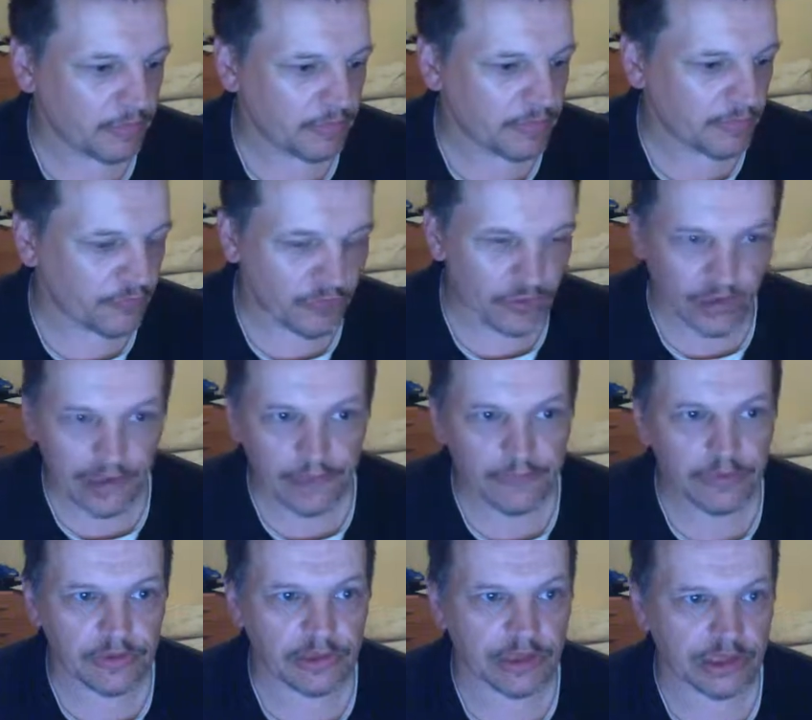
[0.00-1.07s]
But for now,
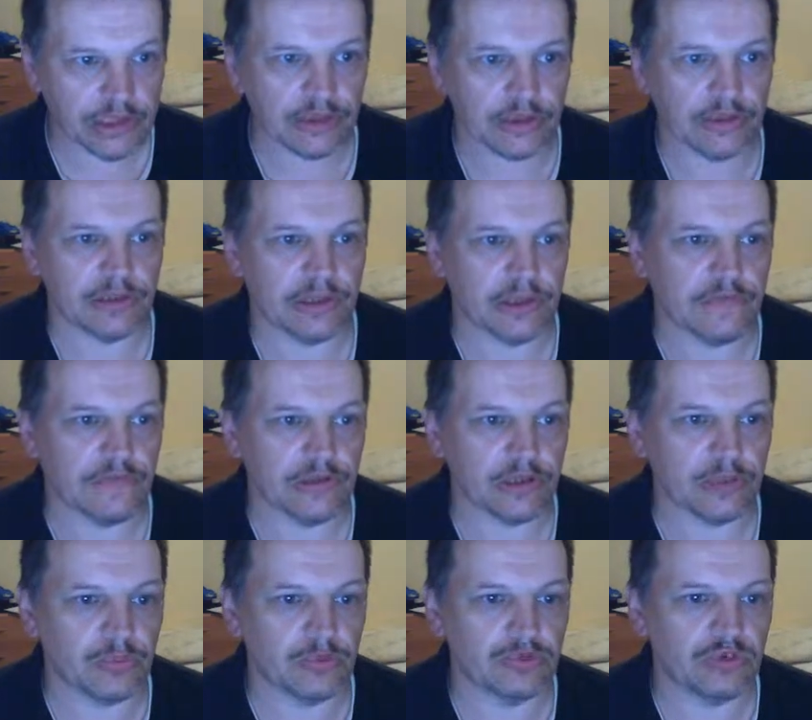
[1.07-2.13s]
this is Steve saying
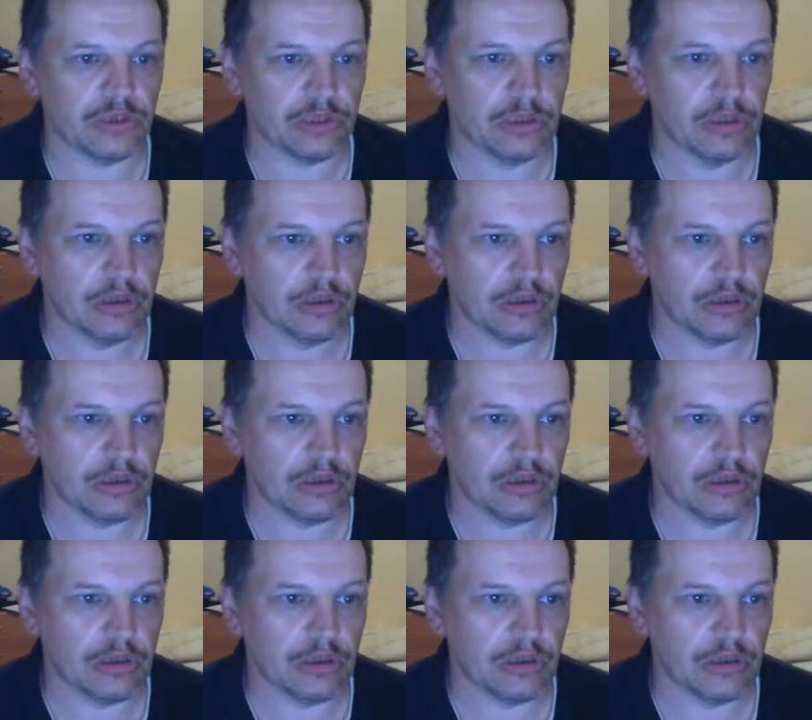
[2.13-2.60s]
thanks for watching,